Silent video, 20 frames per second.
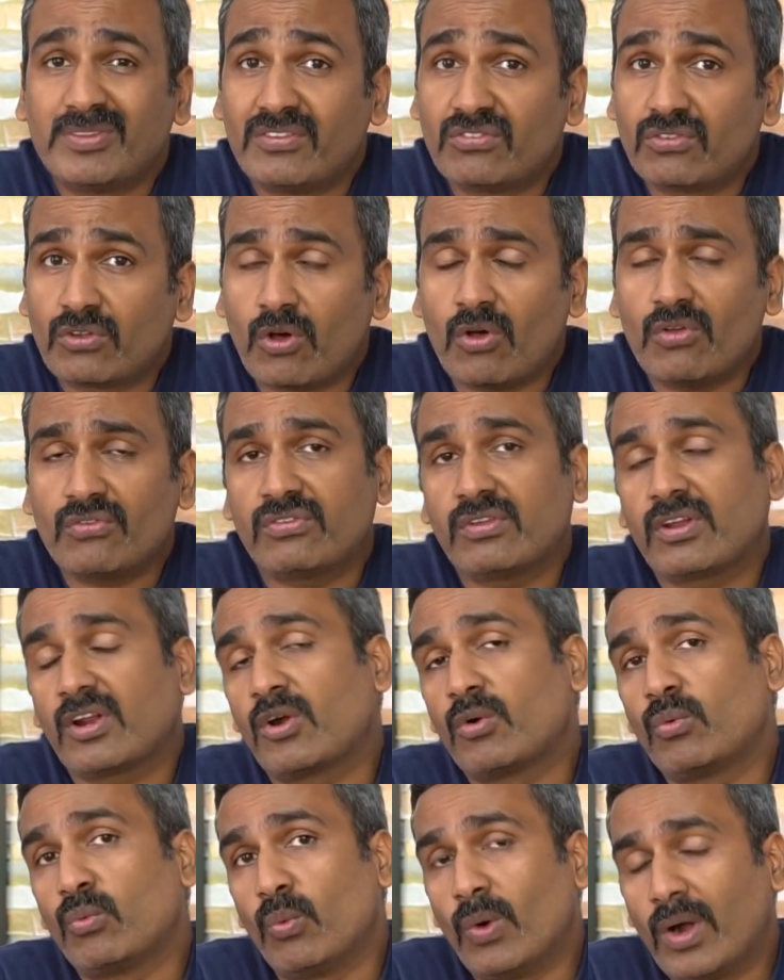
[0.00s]
This costs
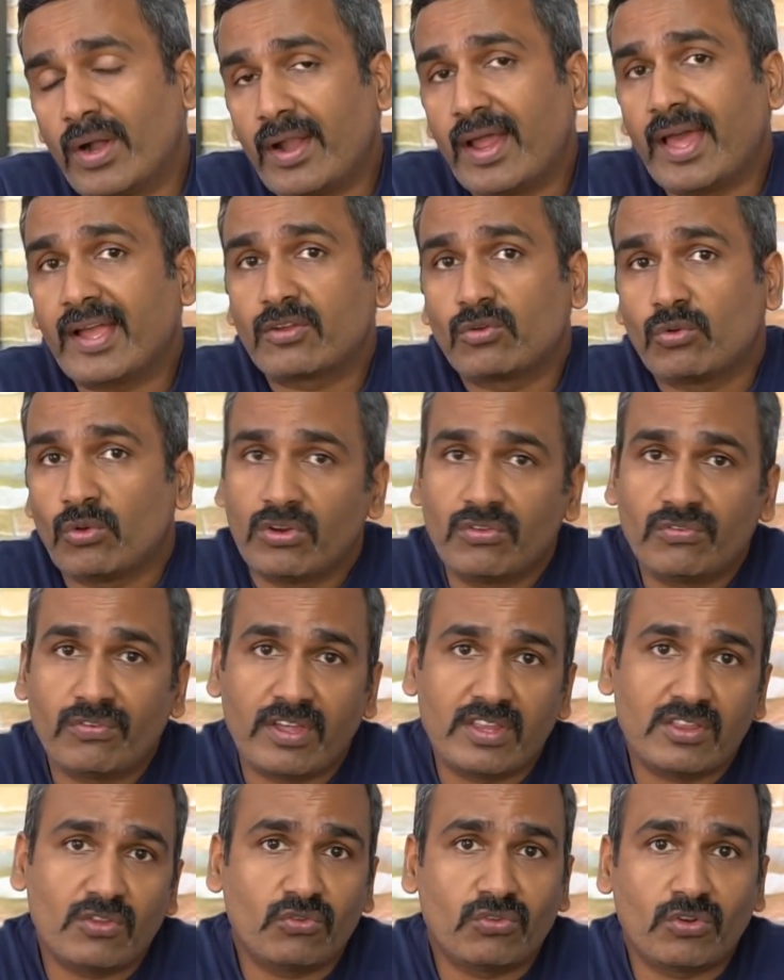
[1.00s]
around
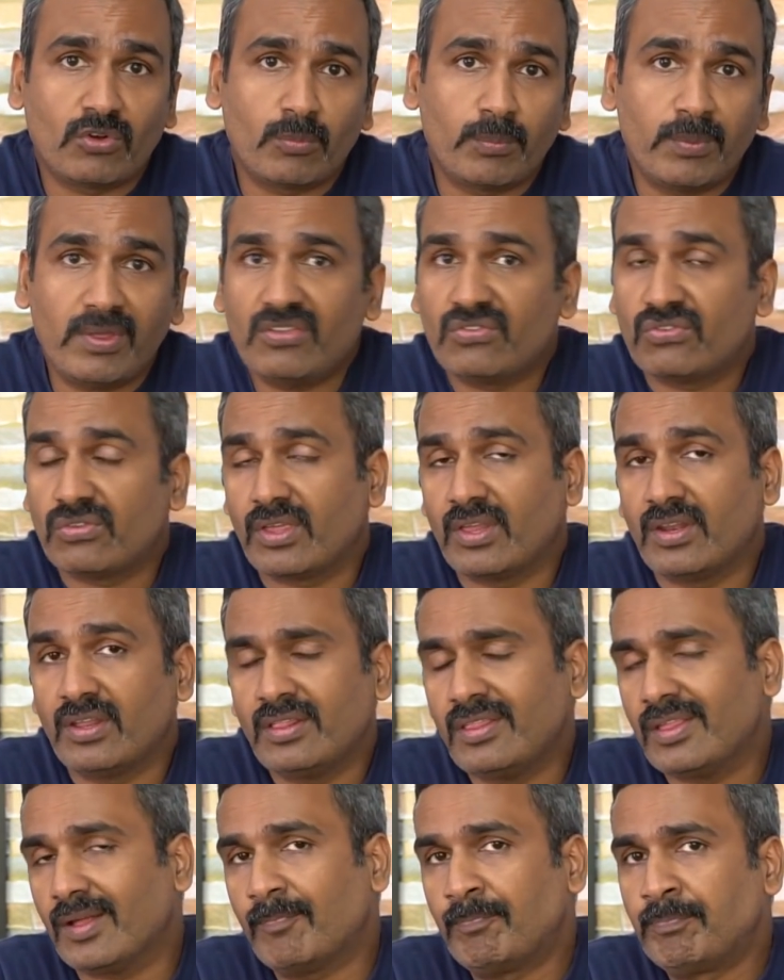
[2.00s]
1,25,000 rupees in
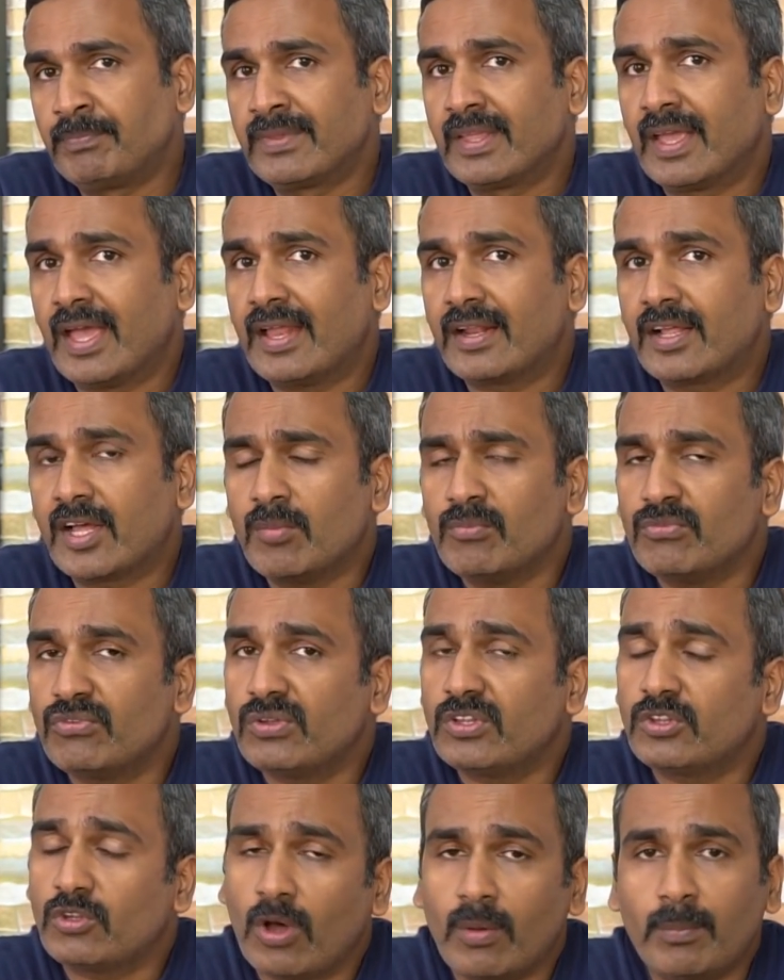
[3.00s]
India and comes
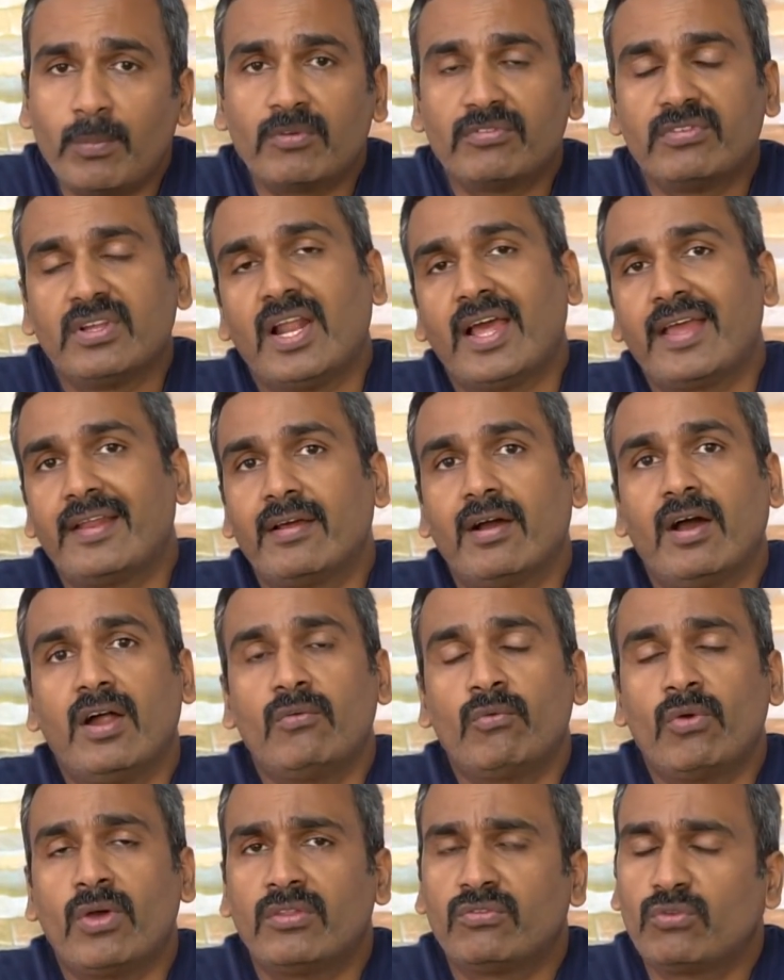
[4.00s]
with top of the line
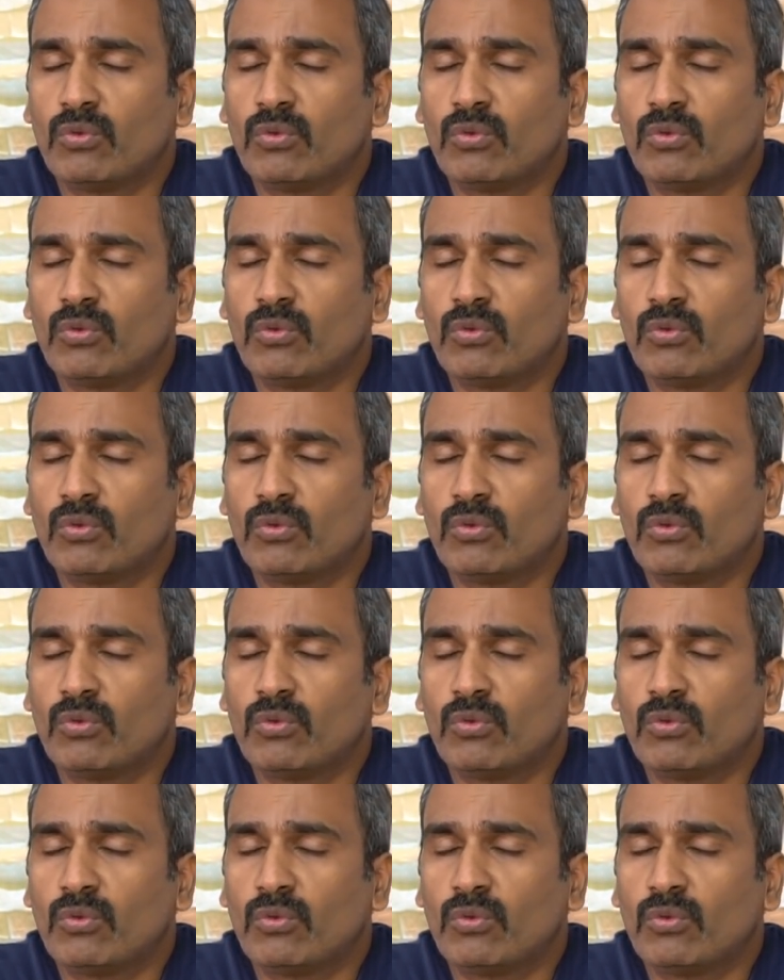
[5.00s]
hardware.